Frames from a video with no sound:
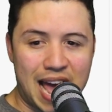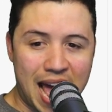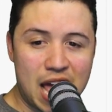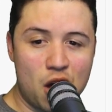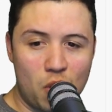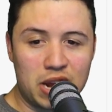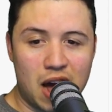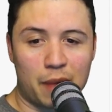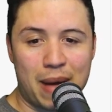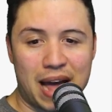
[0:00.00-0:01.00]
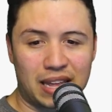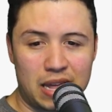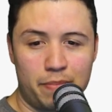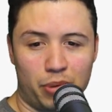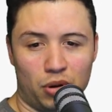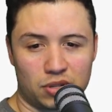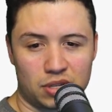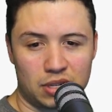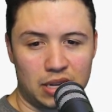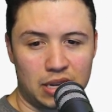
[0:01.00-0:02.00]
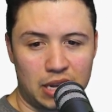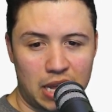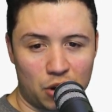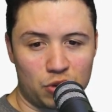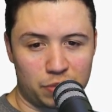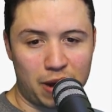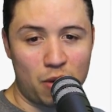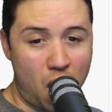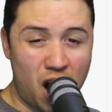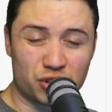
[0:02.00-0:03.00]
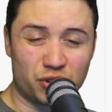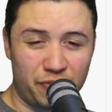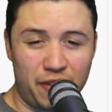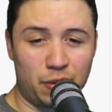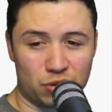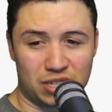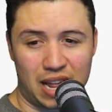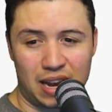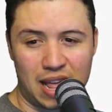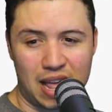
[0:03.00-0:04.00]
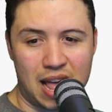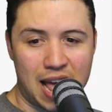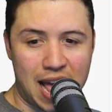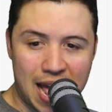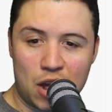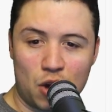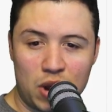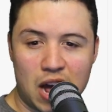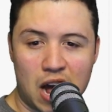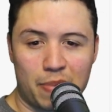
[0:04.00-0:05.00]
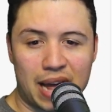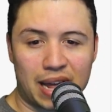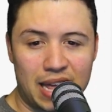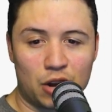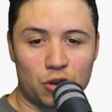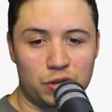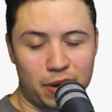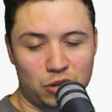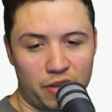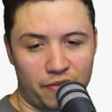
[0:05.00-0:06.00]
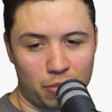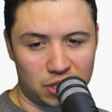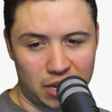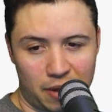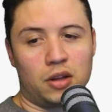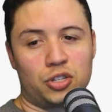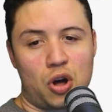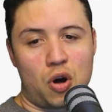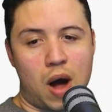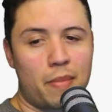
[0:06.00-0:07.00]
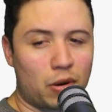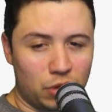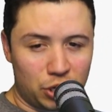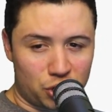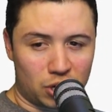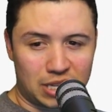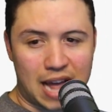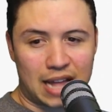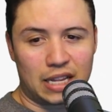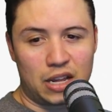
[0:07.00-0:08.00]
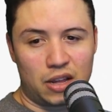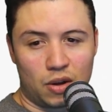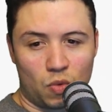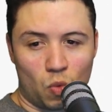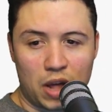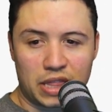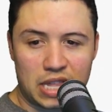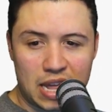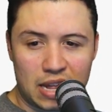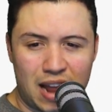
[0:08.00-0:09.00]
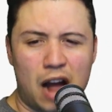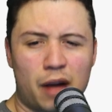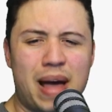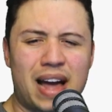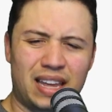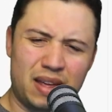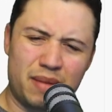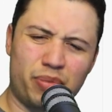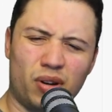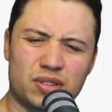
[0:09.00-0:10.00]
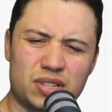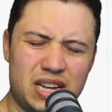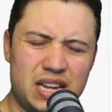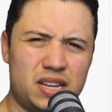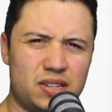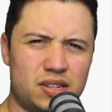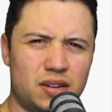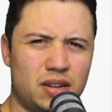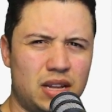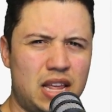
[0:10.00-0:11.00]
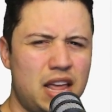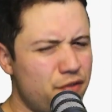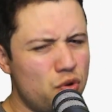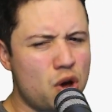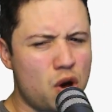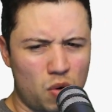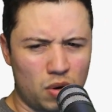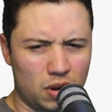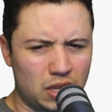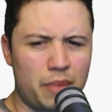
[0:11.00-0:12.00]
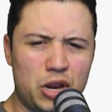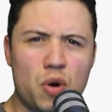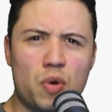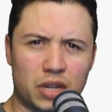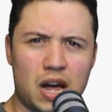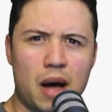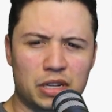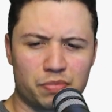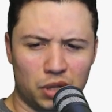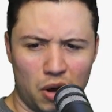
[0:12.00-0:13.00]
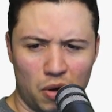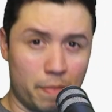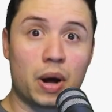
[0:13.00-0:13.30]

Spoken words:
AoE knockback impulse increased by 150%, AoE knockback increased by 25%. So I'm not really sure exactly what the knockback impulse is. If you know, let me know in the comments below.